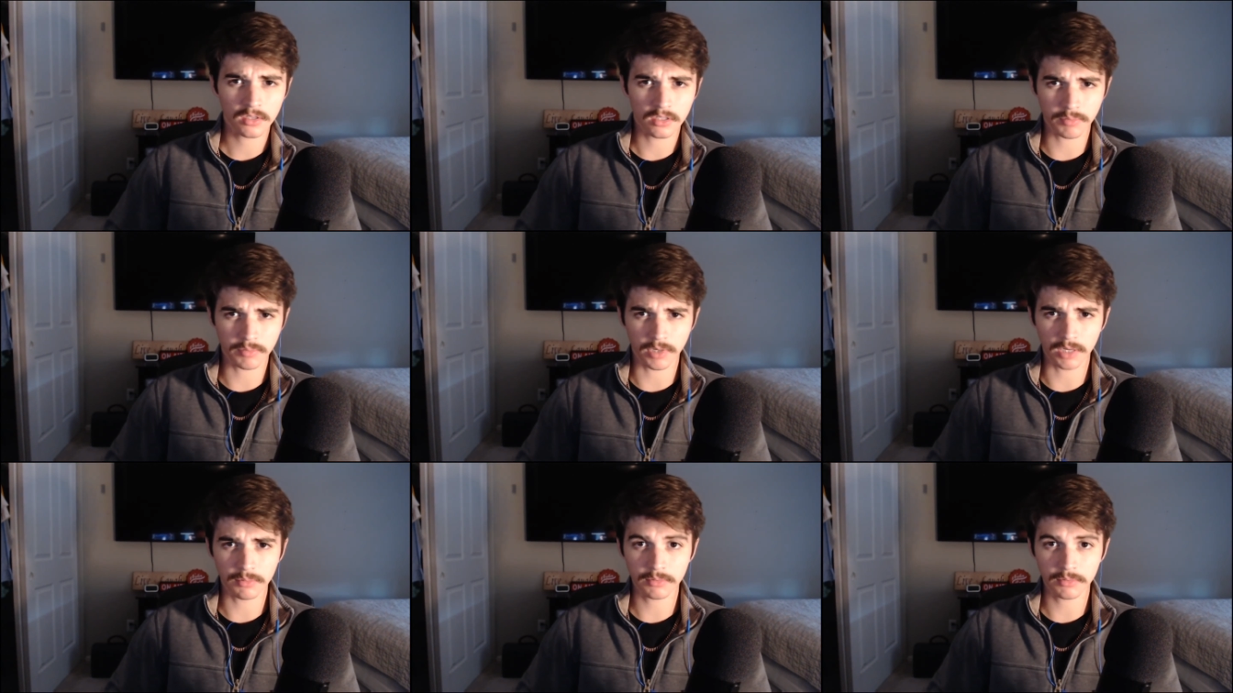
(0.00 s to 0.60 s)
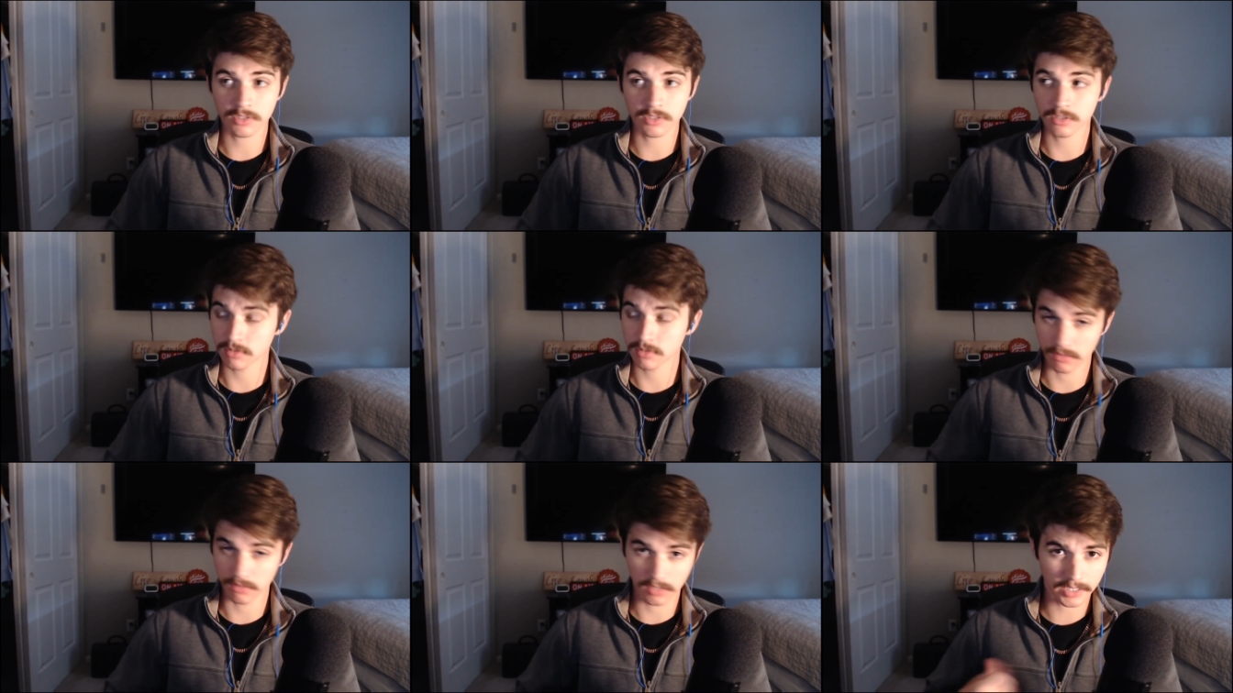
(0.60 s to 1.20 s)
is proper, making
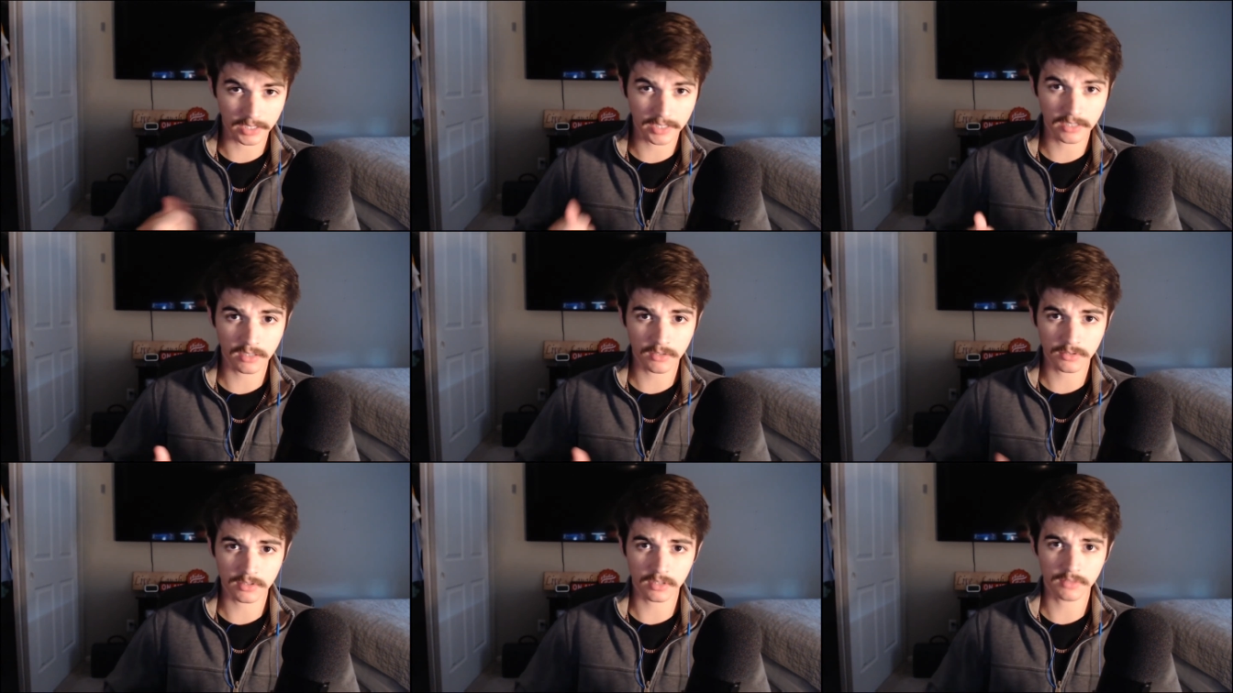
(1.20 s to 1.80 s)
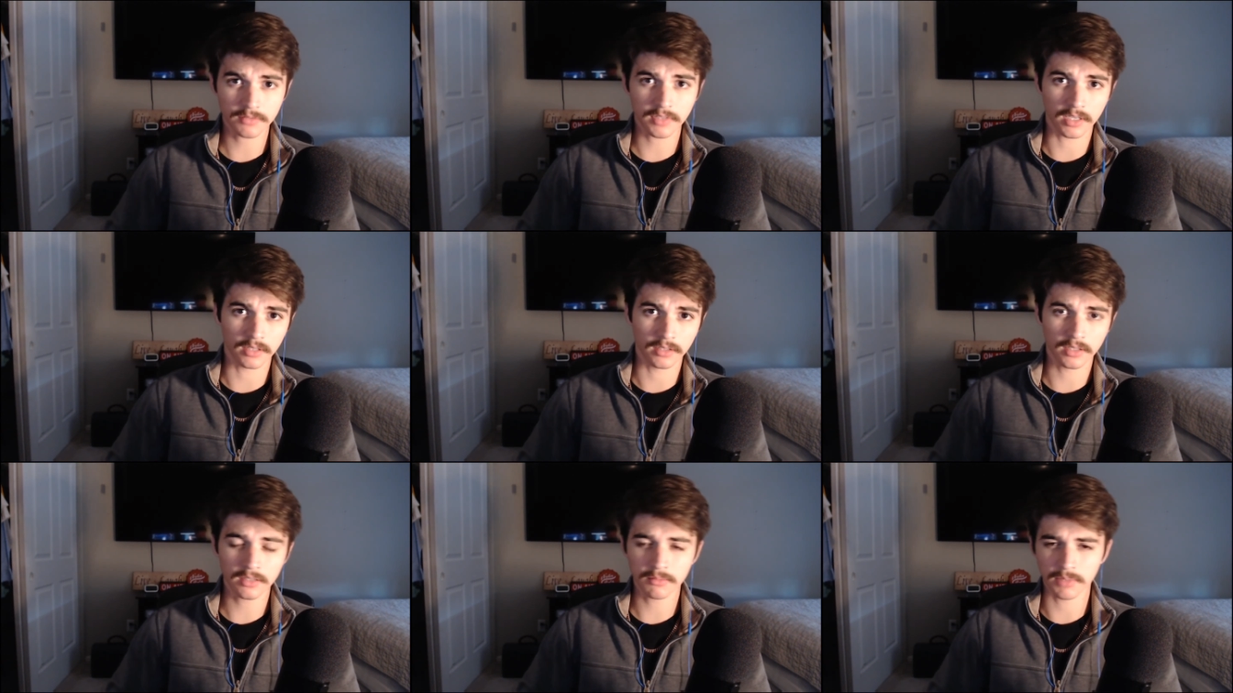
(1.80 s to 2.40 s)
sure you're cleaning yourself
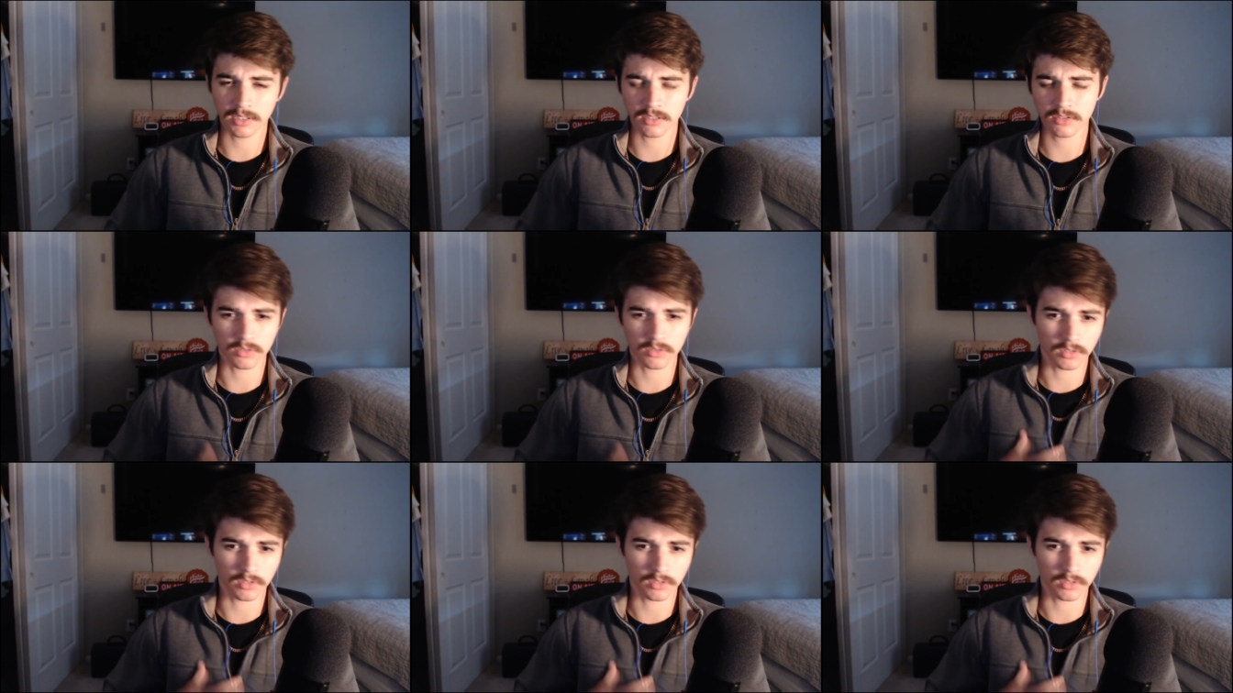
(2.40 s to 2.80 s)
daily, making sure your